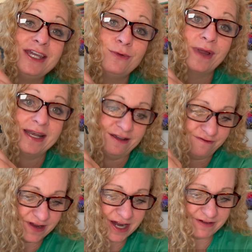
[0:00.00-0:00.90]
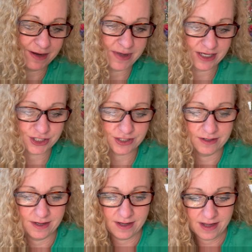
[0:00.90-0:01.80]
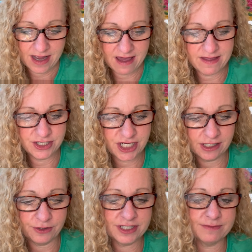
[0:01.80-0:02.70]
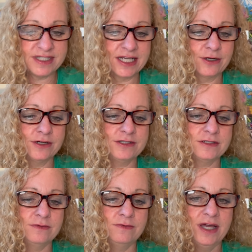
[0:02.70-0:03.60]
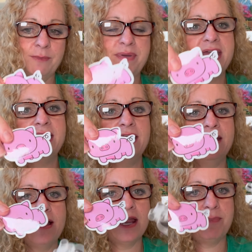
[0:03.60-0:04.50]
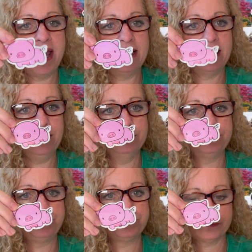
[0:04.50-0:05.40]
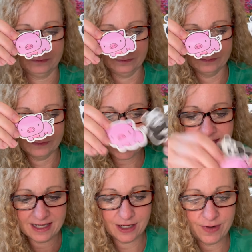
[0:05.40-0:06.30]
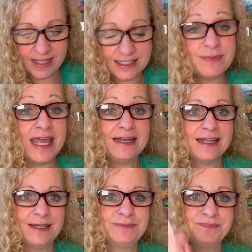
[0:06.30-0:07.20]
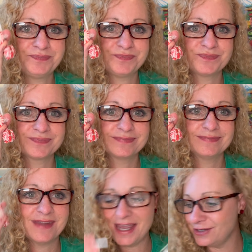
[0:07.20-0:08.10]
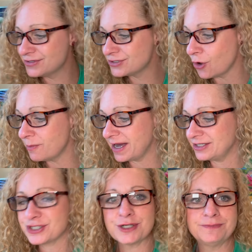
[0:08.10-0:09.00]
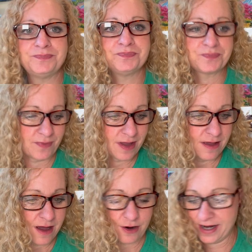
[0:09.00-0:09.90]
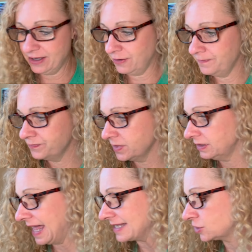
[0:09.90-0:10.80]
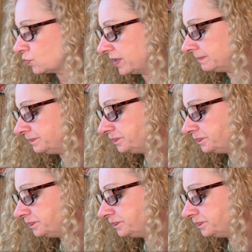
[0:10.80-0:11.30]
you, Randa, very, very much. And then she included some stickers. We got a pig and a panda. Thank you, and some candy. Thank you so much. All right, y'all, last one.